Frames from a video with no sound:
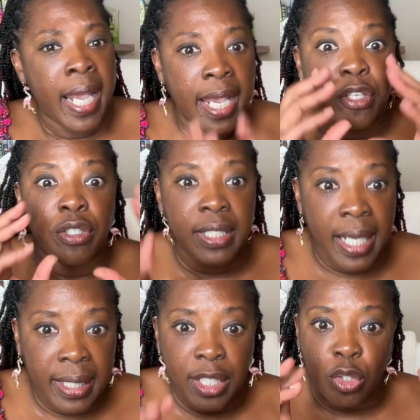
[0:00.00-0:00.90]
And you're
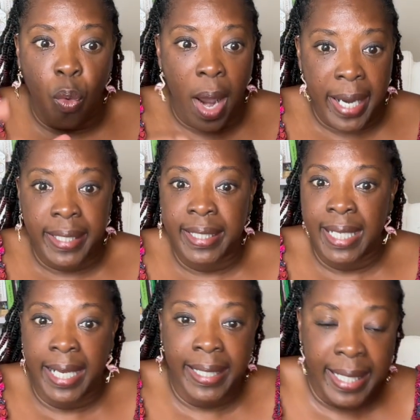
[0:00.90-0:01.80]
saying this quietly,
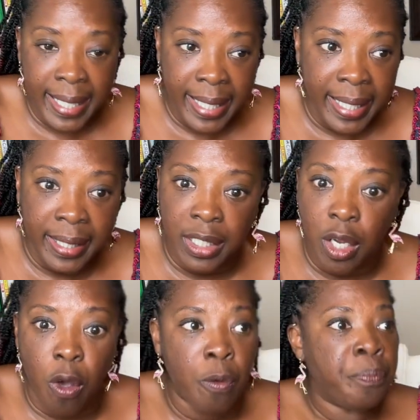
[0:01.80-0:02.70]
like lean in
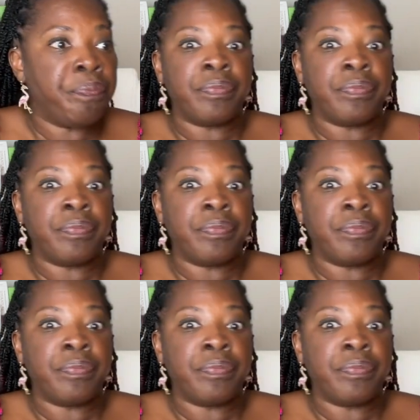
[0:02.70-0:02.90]
low.